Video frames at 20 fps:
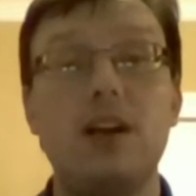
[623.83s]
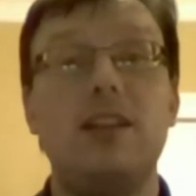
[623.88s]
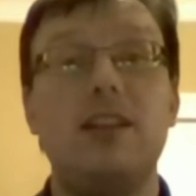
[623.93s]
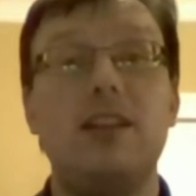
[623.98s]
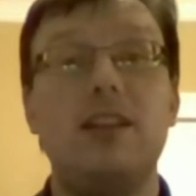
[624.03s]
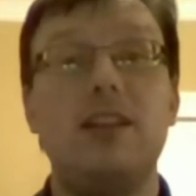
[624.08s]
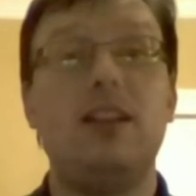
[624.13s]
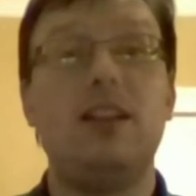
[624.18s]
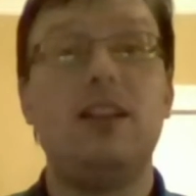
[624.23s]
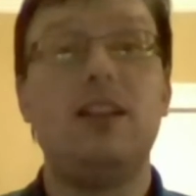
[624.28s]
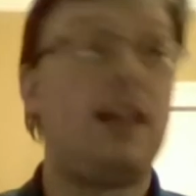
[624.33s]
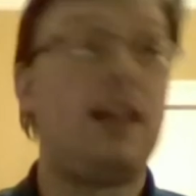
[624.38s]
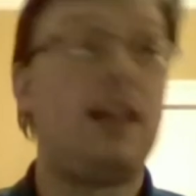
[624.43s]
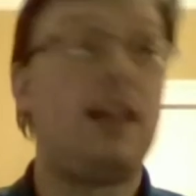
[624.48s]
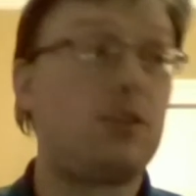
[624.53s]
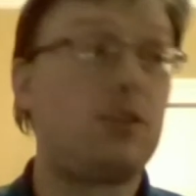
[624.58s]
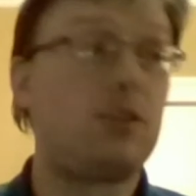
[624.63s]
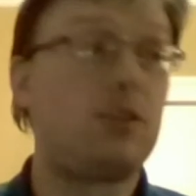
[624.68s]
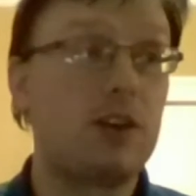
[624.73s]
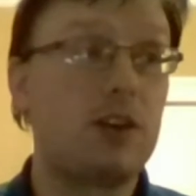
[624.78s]
let the
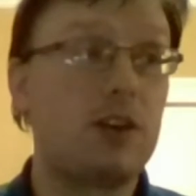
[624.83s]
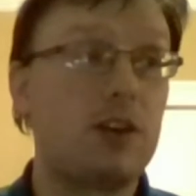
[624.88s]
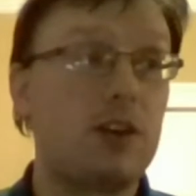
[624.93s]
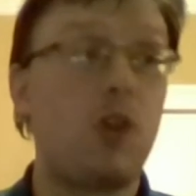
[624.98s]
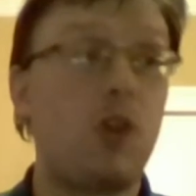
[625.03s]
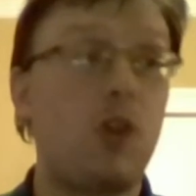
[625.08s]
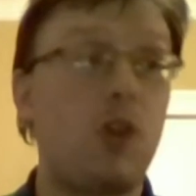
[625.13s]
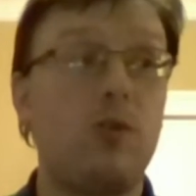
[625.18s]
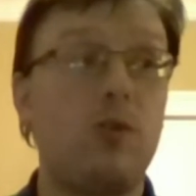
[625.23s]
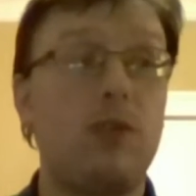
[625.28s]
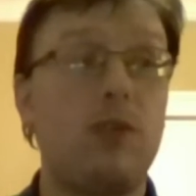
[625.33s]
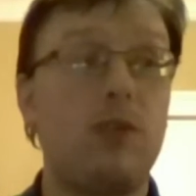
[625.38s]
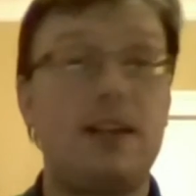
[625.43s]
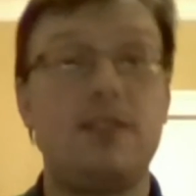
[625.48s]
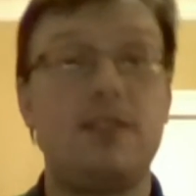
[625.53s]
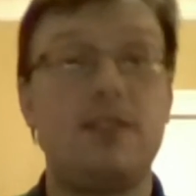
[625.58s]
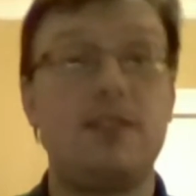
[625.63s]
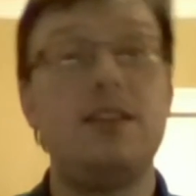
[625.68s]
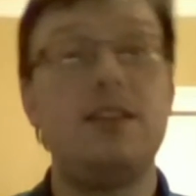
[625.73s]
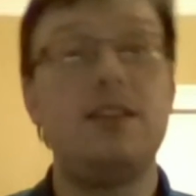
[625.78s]
runners go, let
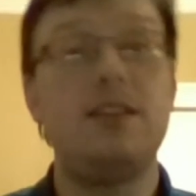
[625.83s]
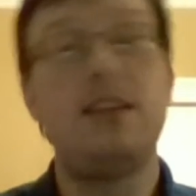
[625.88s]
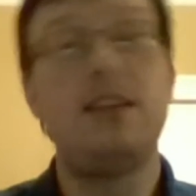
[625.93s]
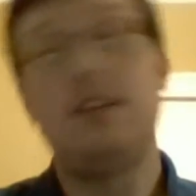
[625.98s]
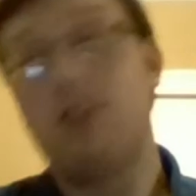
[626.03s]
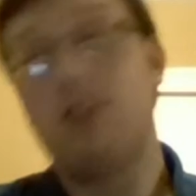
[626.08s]
the